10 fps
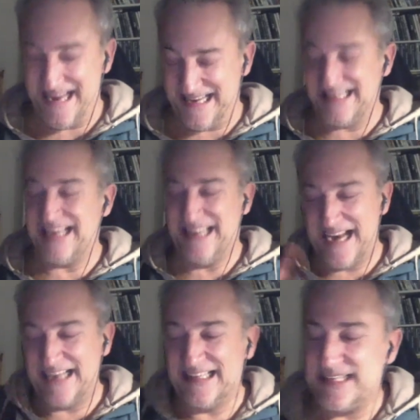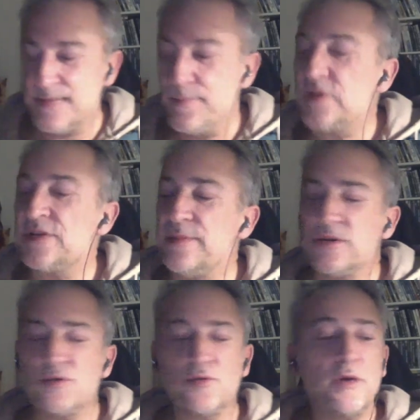exactly. And it's important
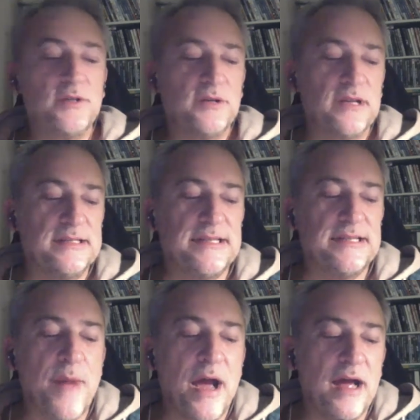because we were talking cinema,